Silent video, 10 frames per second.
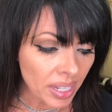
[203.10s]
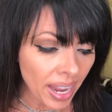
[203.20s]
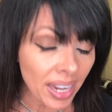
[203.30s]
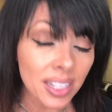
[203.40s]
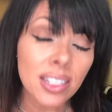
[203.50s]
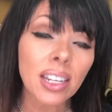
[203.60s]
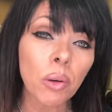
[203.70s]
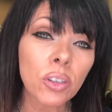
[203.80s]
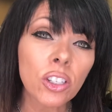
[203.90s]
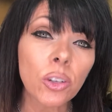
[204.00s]
And I
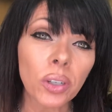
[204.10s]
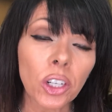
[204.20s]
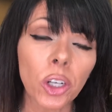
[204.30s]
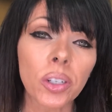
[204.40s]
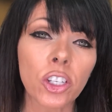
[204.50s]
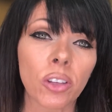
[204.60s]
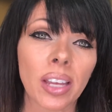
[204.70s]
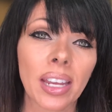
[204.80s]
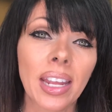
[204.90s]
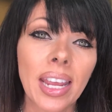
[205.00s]
want to encourage you
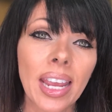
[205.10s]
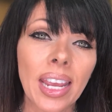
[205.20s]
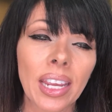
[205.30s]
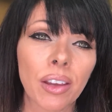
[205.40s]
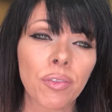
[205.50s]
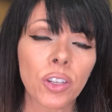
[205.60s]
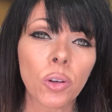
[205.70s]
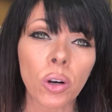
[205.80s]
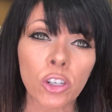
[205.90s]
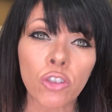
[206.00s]
that if
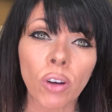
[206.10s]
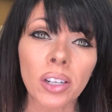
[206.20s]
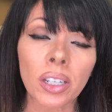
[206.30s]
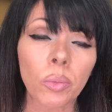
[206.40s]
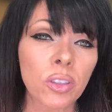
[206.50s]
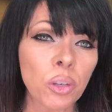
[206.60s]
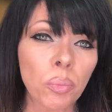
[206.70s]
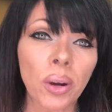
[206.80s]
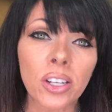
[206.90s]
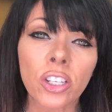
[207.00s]
you are struggling with
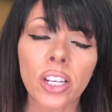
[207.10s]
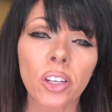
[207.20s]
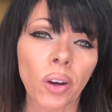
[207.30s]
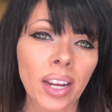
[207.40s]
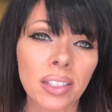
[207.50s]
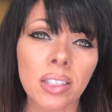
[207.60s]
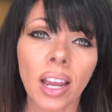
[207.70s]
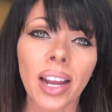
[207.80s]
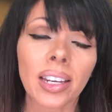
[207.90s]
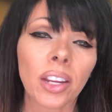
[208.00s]
depression or
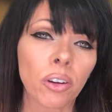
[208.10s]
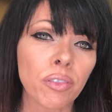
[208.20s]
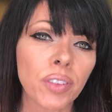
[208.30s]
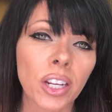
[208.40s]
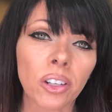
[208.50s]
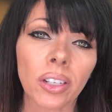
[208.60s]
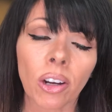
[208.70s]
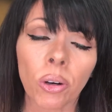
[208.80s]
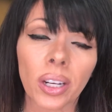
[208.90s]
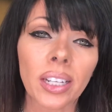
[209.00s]
anxiety or fear
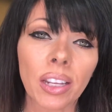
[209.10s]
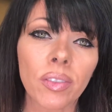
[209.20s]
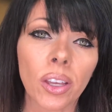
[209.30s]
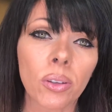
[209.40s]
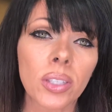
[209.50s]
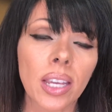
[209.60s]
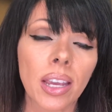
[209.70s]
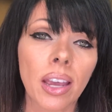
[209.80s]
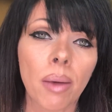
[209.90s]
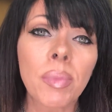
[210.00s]
or any of those
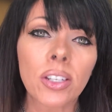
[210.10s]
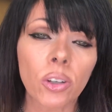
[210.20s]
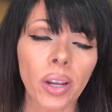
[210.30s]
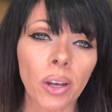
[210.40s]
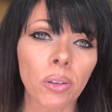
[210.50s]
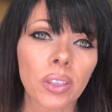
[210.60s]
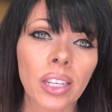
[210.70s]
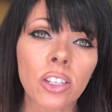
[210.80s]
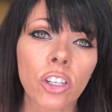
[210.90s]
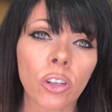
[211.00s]
mental health
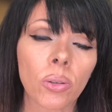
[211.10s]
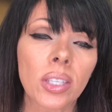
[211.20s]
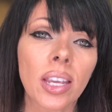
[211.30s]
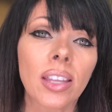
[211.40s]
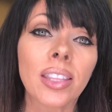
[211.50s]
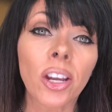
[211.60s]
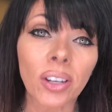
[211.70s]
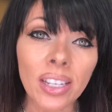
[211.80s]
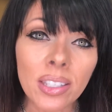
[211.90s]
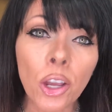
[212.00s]
issues, there
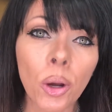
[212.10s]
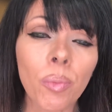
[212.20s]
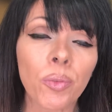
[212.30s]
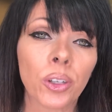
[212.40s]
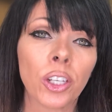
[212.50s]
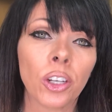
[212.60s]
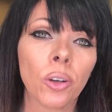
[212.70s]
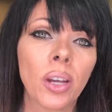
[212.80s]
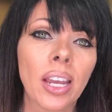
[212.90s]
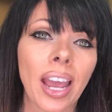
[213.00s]
is hope for
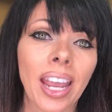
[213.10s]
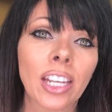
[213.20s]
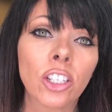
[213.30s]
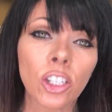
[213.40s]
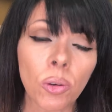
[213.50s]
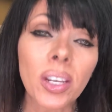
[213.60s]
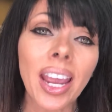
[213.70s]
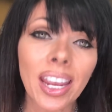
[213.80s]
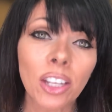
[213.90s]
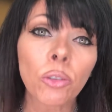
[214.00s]
you, and you
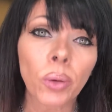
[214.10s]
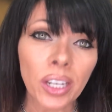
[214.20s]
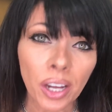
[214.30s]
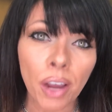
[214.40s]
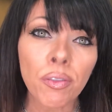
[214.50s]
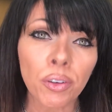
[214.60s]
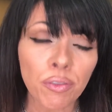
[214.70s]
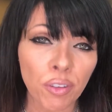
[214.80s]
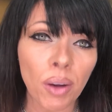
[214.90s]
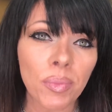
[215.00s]
can recover
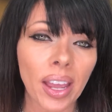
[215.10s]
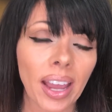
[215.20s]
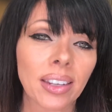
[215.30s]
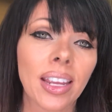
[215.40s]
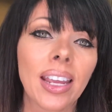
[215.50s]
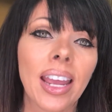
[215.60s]
from that.